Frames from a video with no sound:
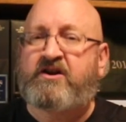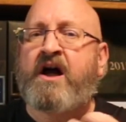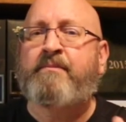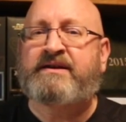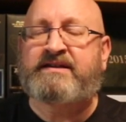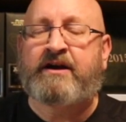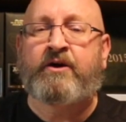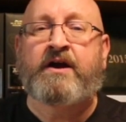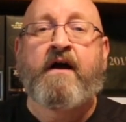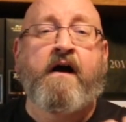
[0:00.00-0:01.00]

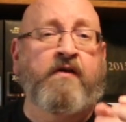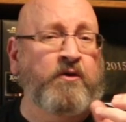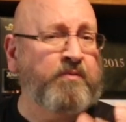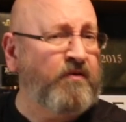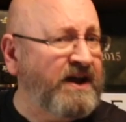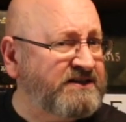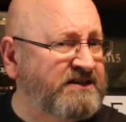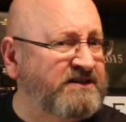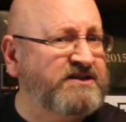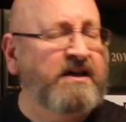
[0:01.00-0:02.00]
commentary on the
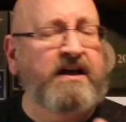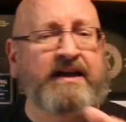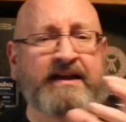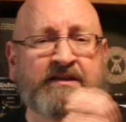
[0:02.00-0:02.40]
prices uh,